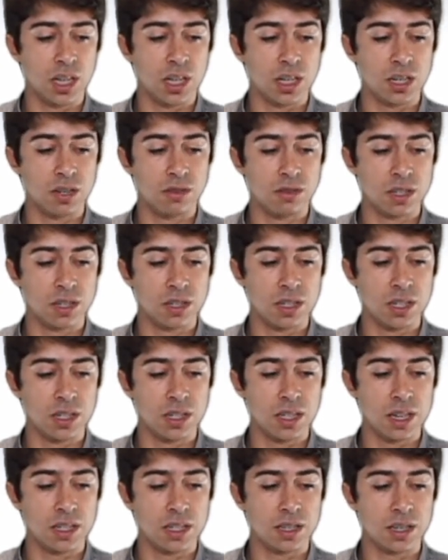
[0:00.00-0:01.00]
And you can see
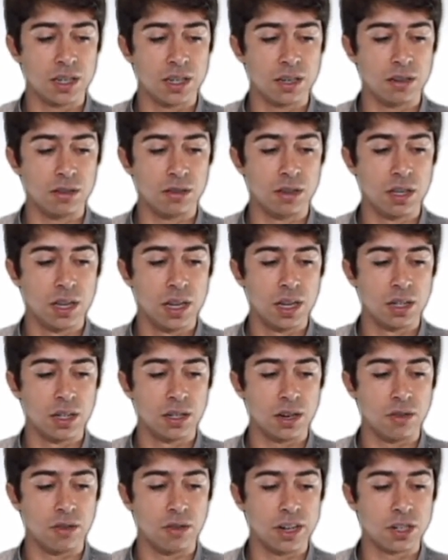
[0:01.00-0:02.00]
there's a little
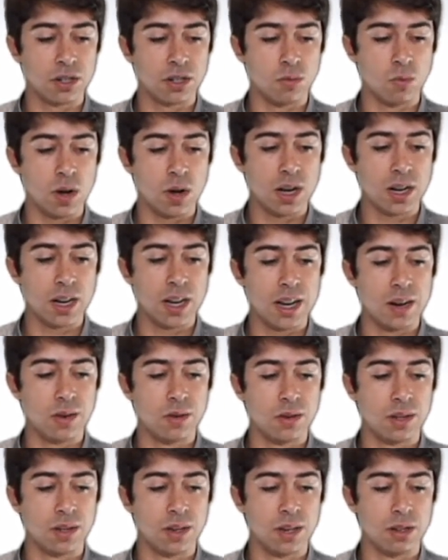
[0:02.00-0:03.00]
direction 1 and
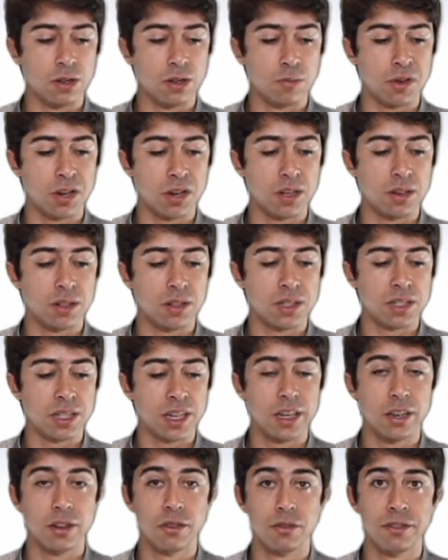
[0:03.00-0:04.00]
a little button
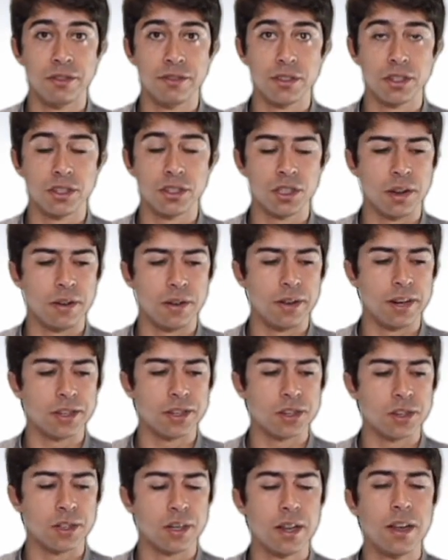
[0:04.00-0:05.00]
saying reverse
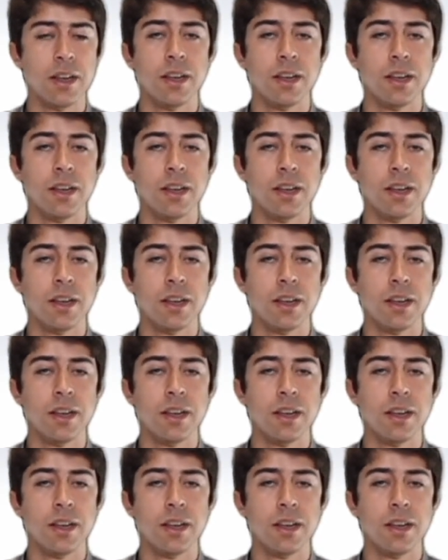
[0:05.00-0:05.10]
direction.